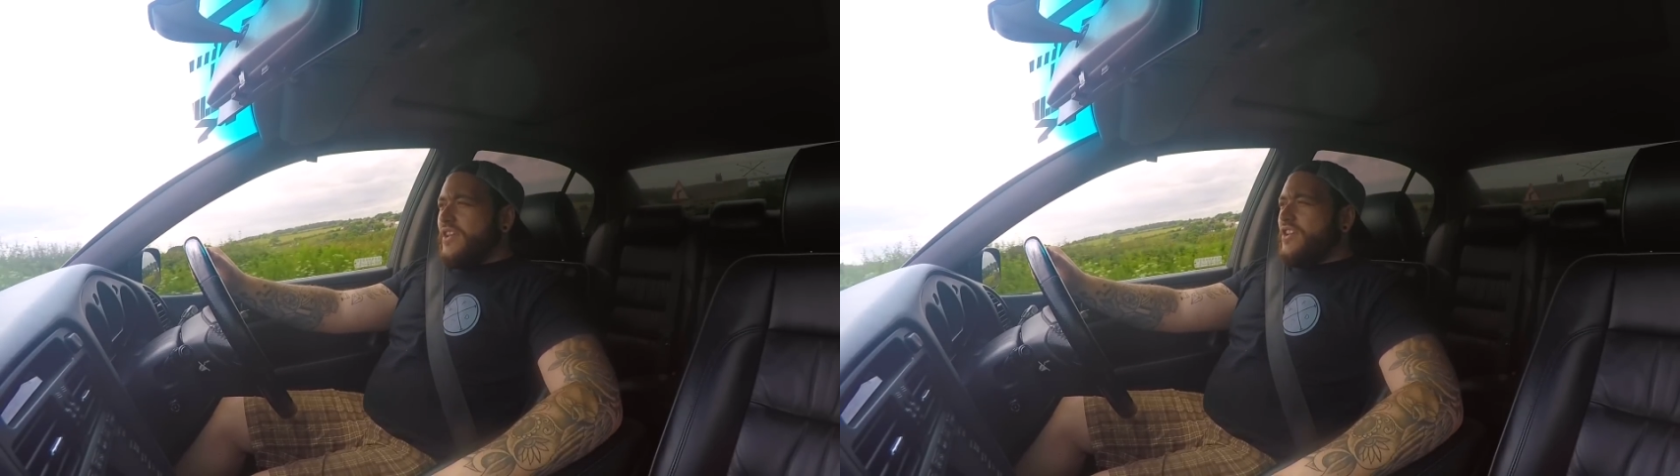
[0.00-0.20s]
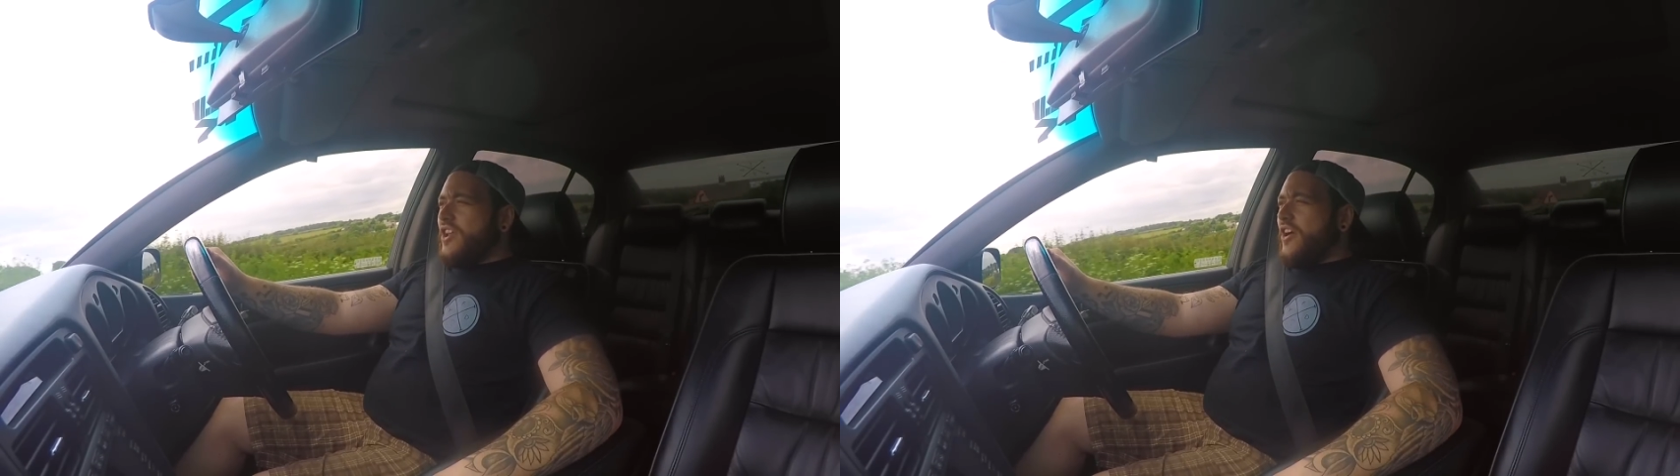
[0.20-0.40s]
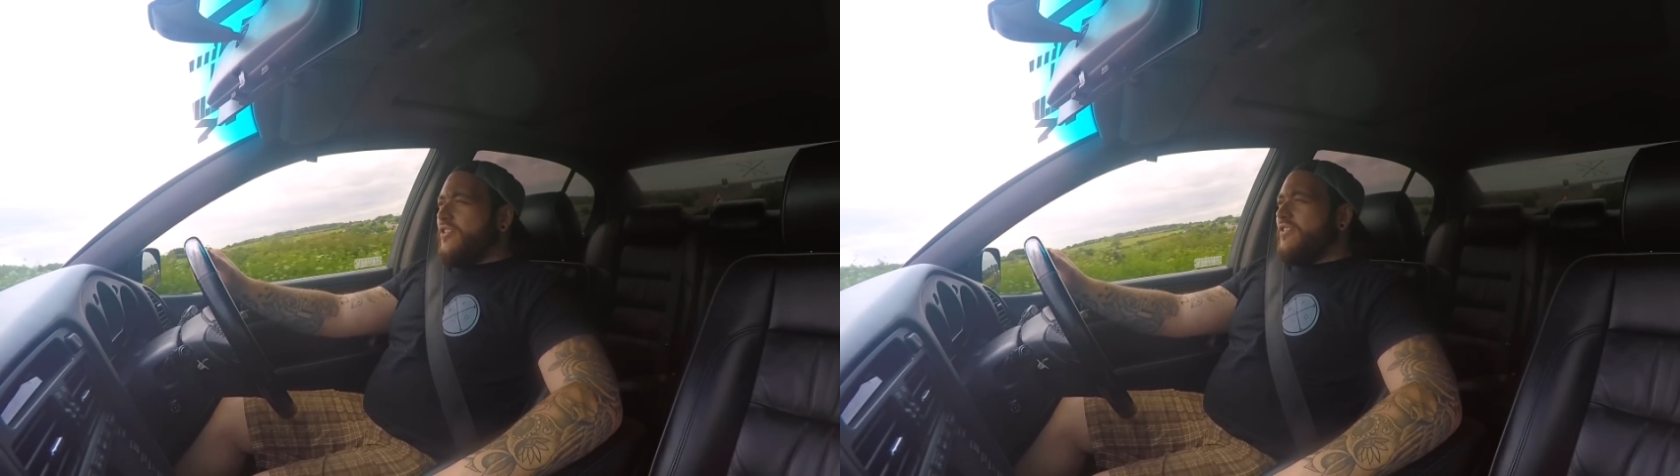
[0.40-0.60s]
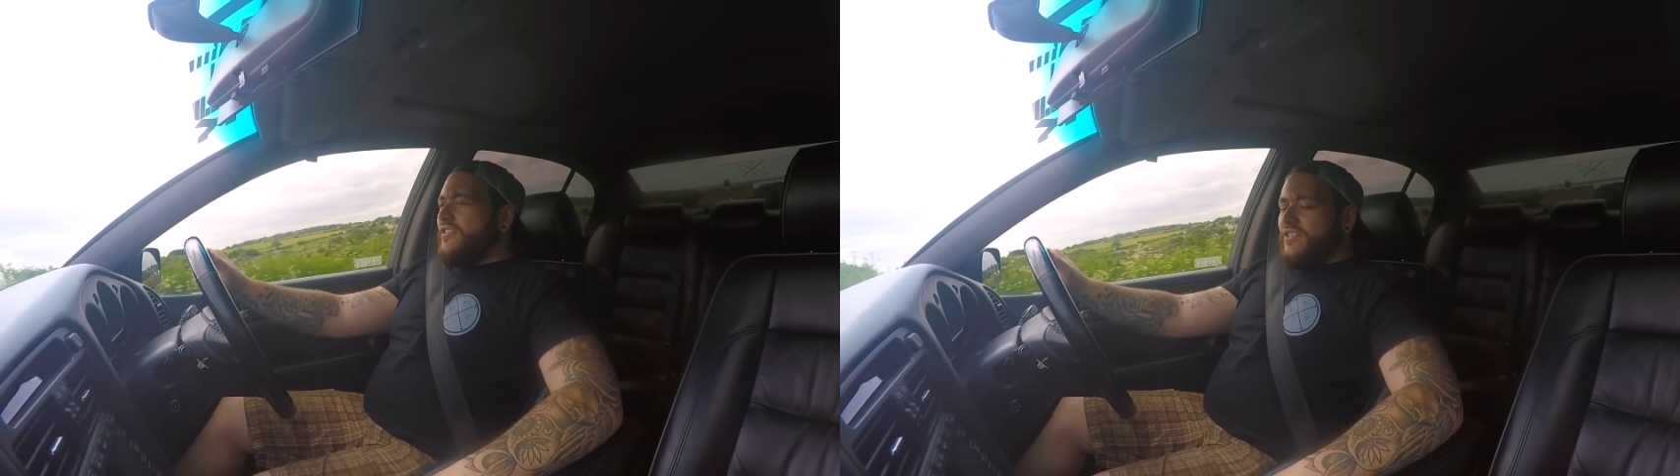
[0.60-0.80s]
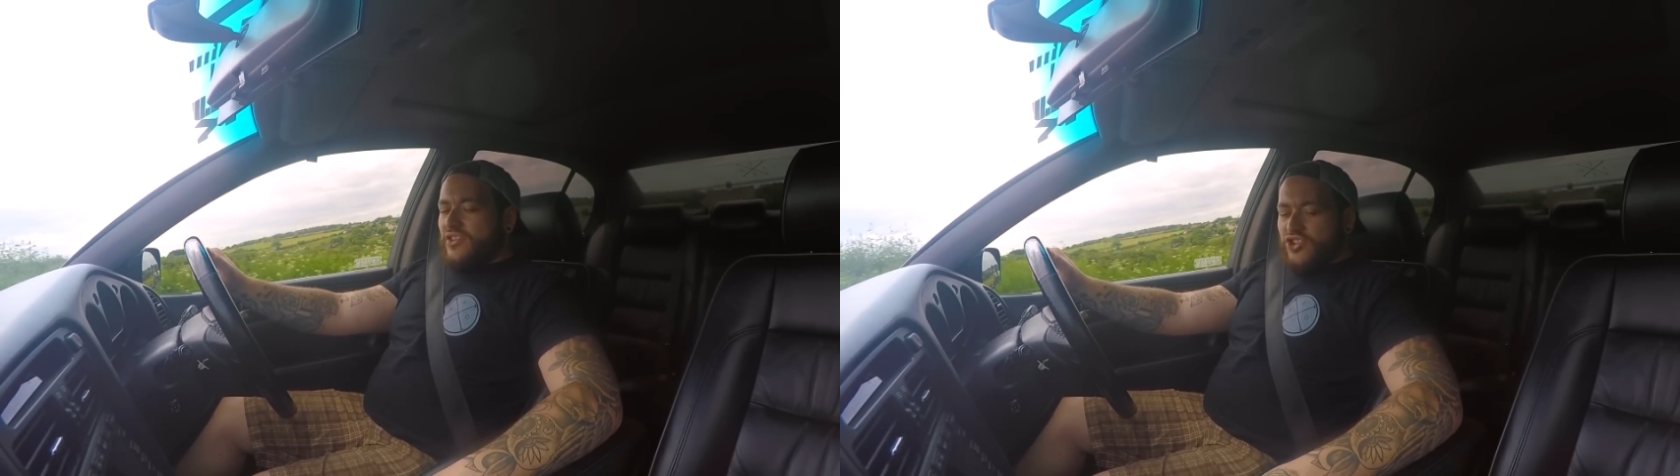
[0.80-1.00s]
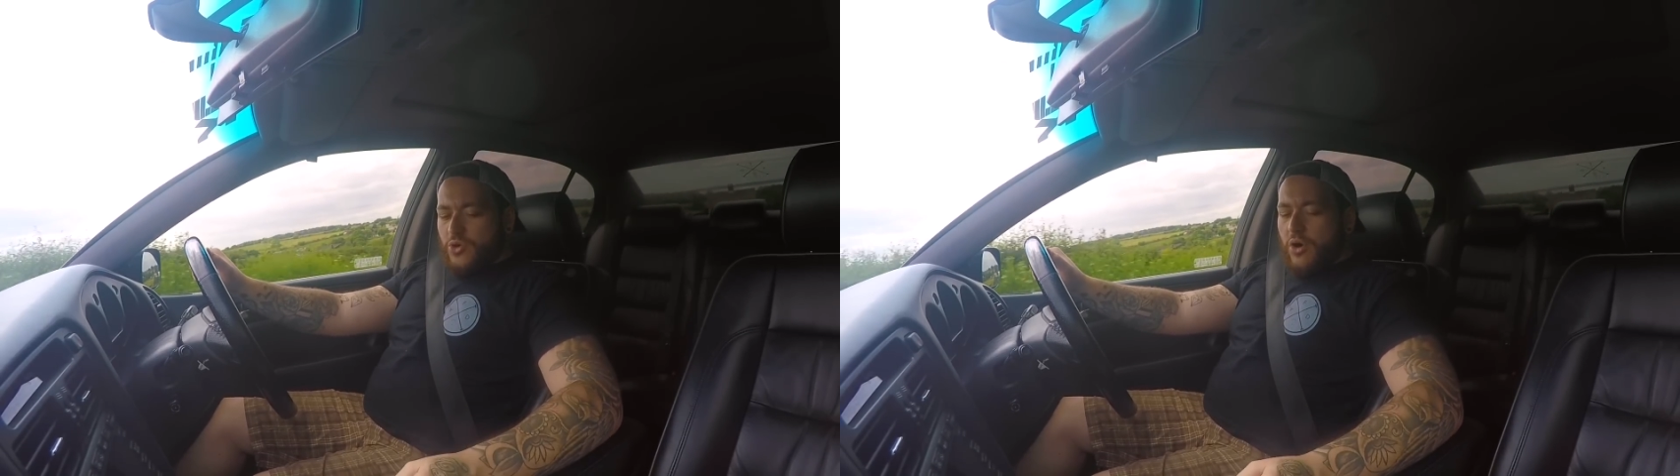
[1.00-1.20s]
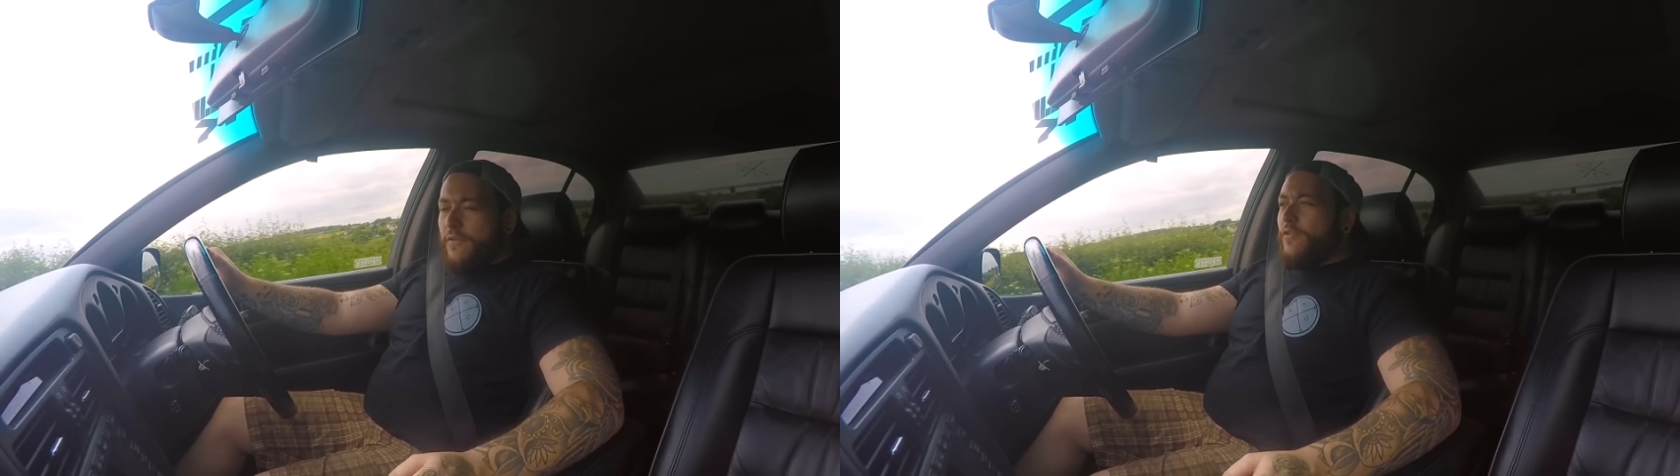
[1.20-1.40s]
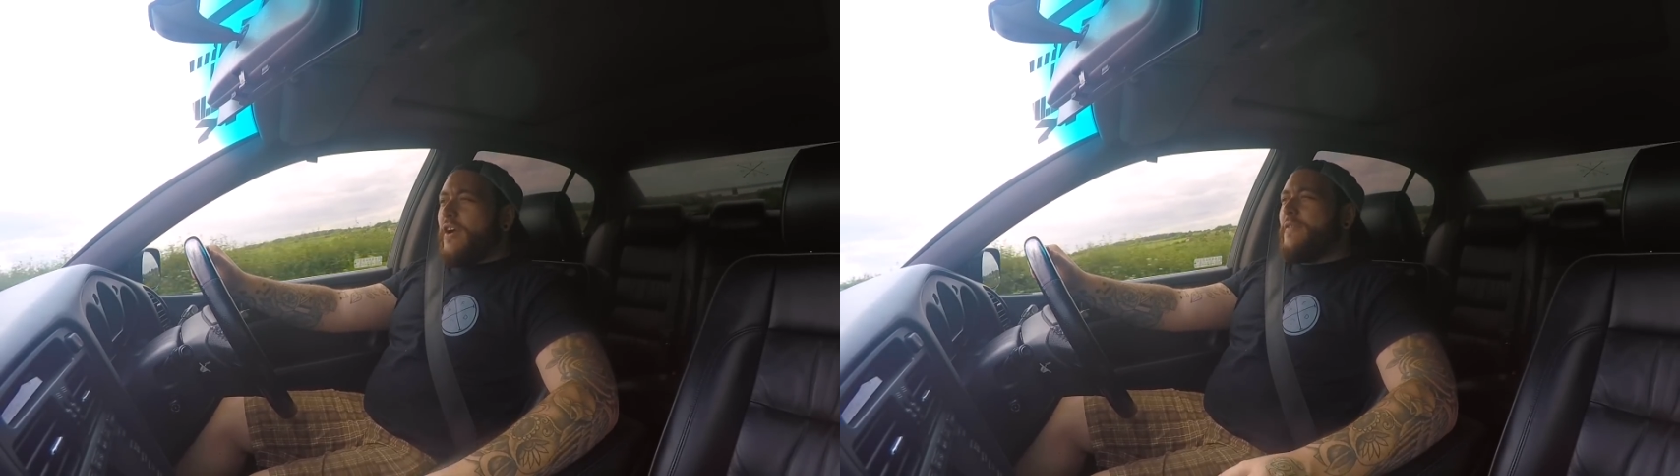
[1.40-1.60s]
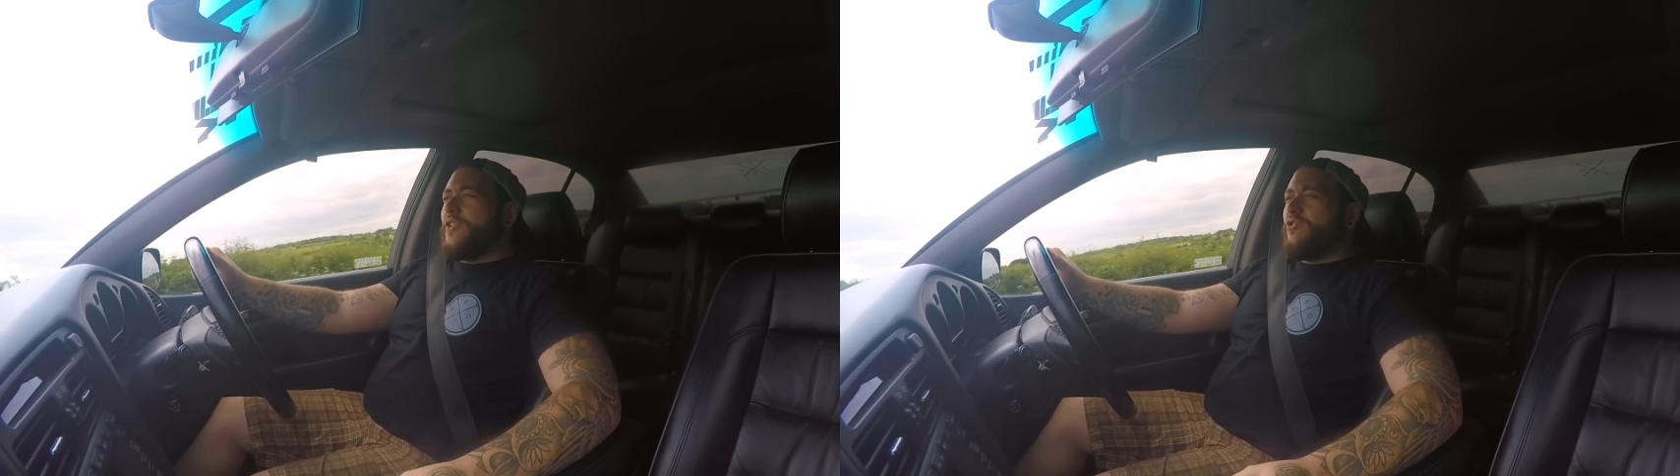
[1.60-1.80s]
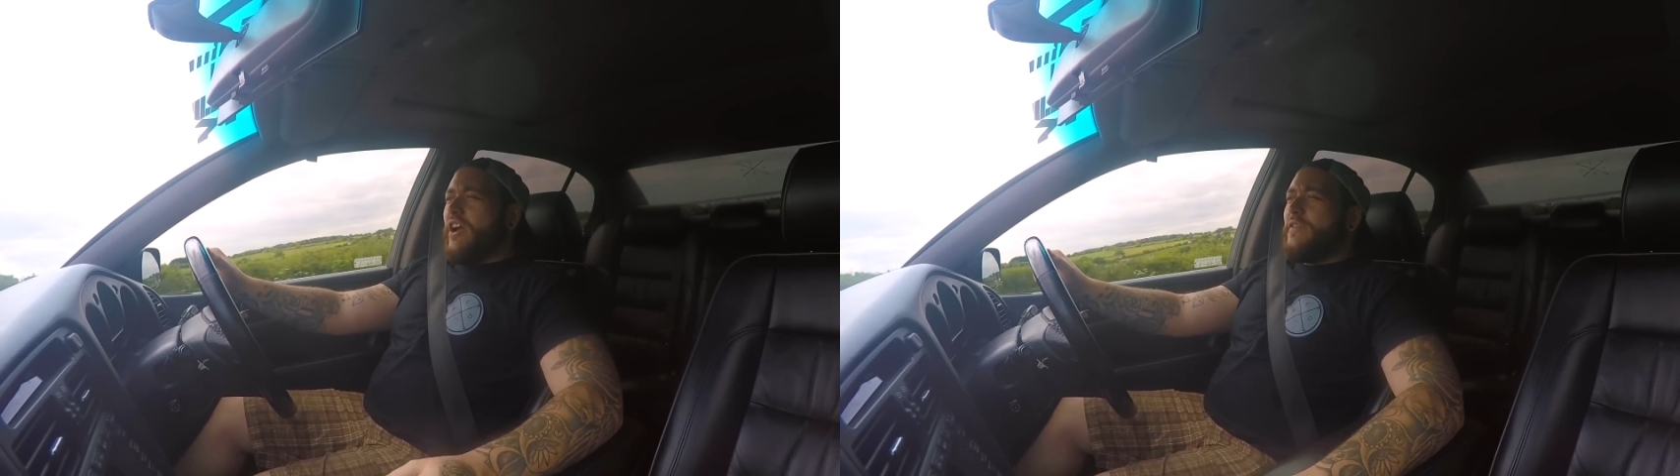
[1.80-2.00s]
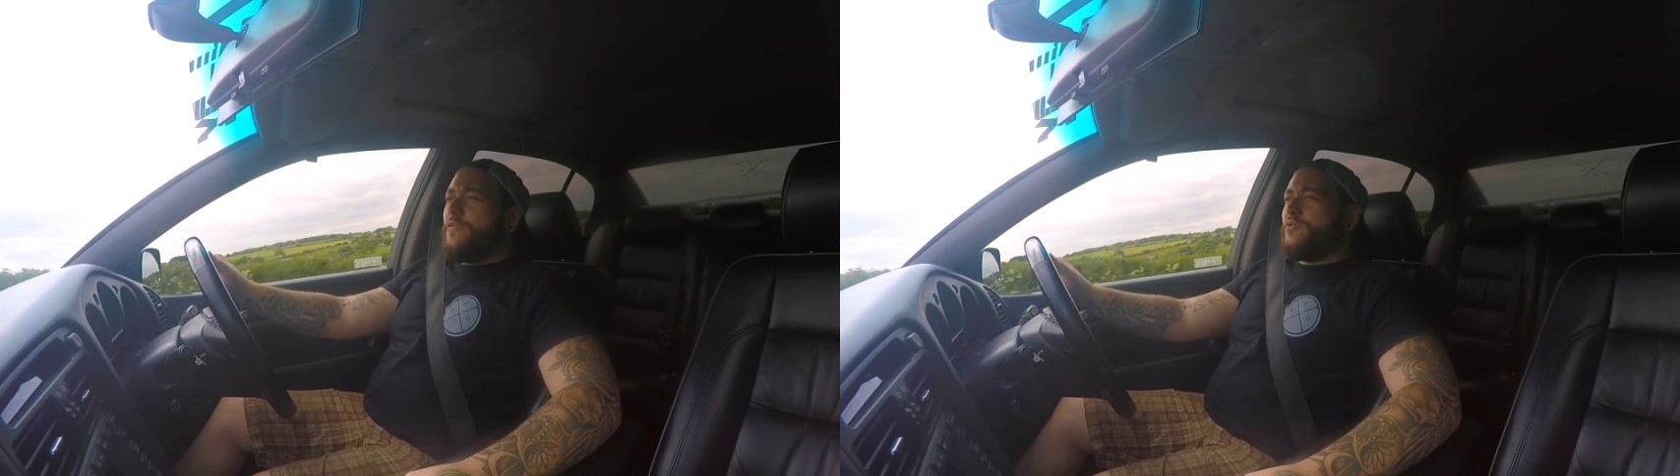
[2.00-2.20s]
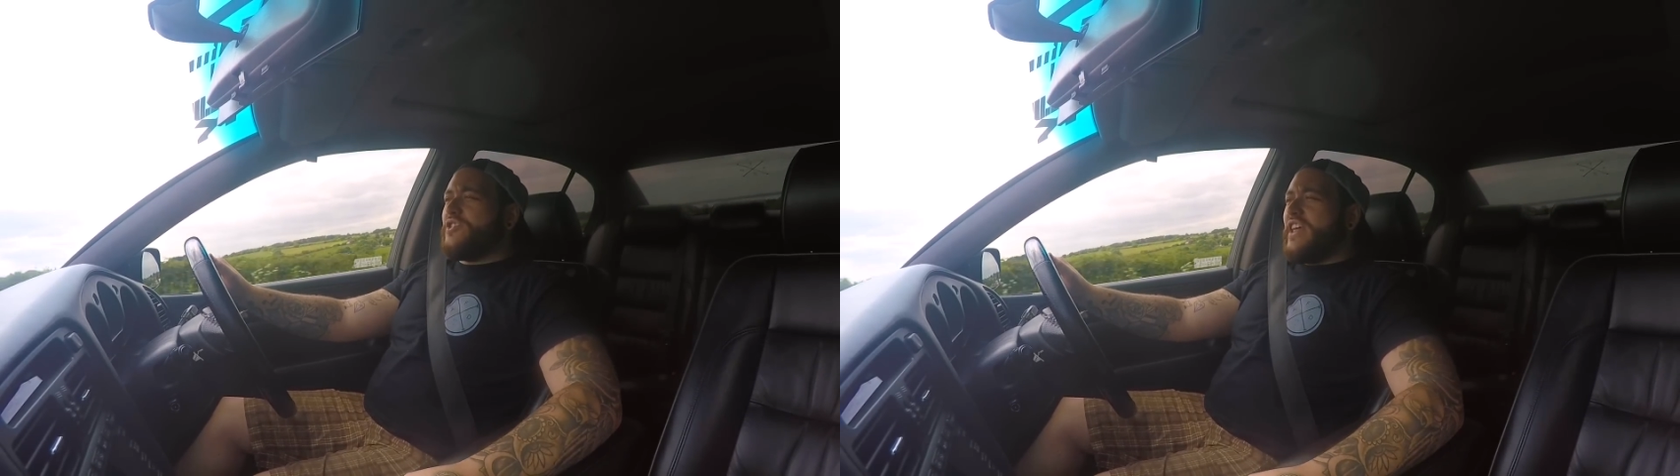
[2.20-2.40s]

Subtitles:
you know, you are forever grateful to